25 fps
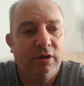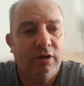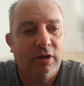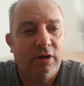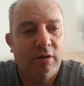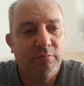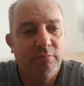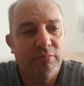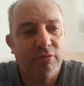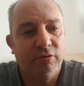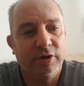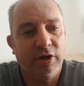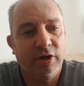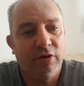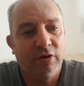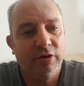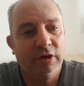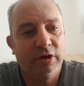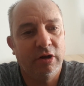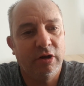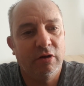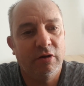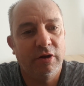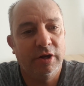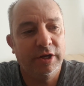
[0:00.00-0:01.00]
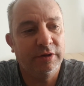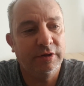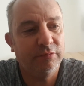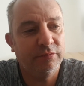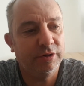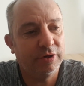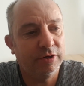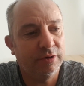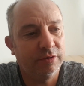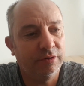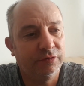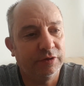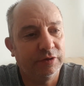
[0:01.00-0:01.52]
I bought it online
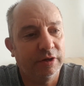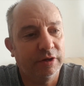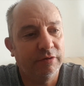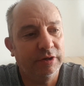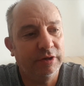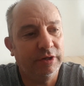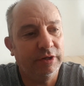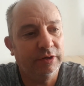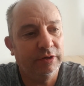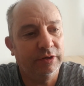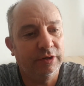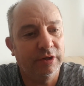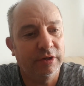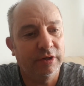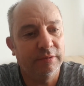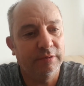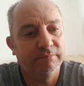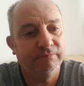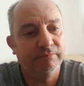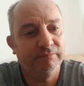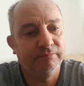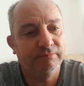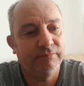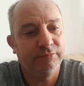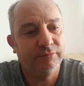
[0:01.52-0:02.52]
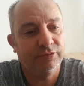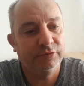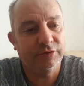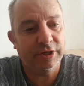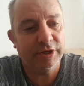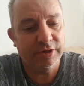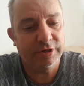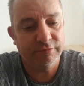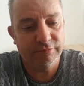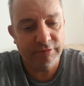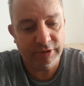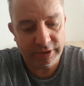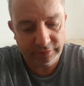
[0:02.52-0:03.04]
when I was out in
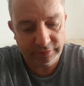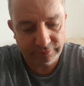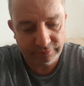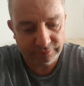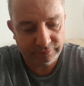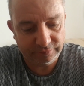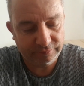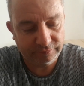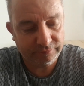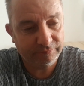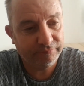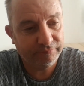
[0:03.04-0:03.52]
Tenerife.